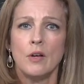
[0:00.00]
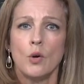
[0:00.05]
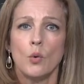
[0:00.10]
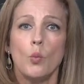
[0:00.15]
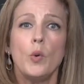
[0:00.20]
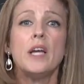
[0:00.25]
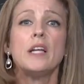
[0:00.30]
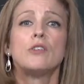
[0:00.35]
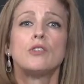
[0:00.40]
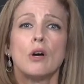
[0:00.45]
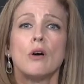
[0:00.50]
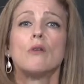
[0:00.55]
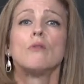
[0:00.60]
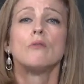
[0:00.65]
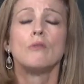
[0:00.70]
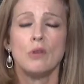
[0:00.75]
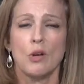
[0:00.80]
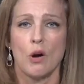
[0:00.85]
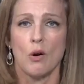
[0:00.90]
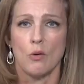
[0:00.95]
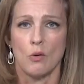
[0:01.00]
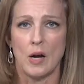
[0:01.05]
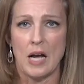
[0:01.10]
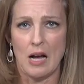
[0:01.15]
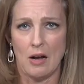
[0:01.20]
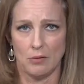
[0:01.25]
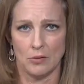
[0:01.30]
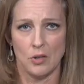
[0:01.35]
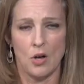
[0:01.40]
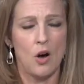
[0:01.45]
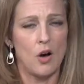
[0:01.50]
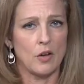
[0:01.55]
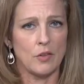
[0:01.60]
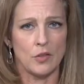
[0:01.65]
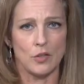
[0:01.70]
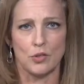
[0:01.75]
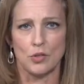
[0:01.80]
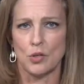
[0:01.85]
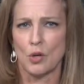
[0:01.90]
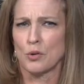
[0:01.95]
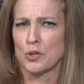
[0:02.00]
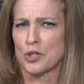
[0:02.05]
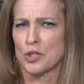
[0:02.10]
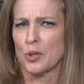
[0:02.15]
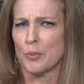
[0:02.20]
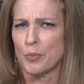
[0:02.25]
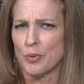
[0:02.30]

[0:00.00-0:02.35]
We don't know how long the social